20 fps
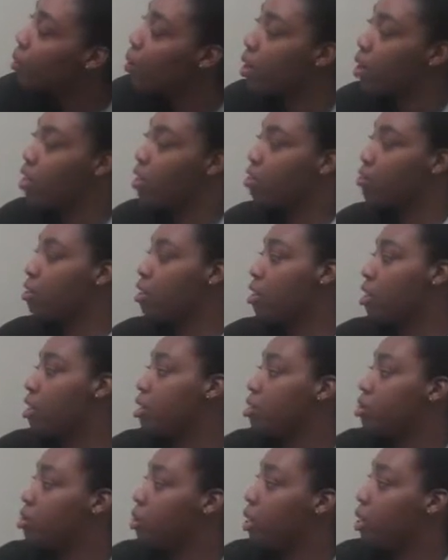question for
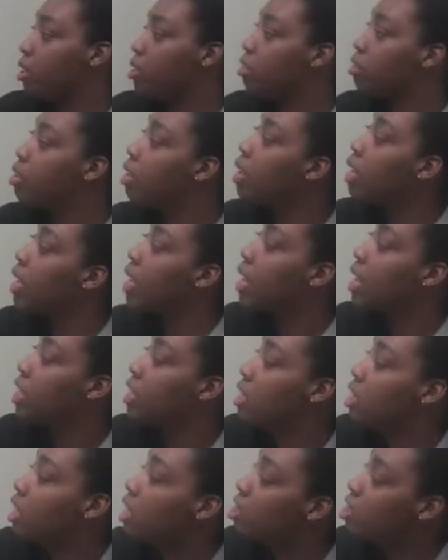this one
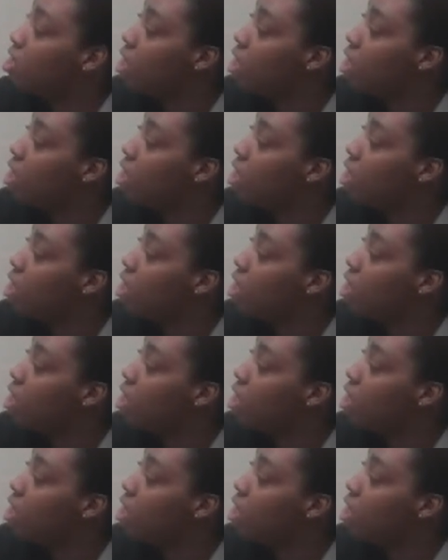is, does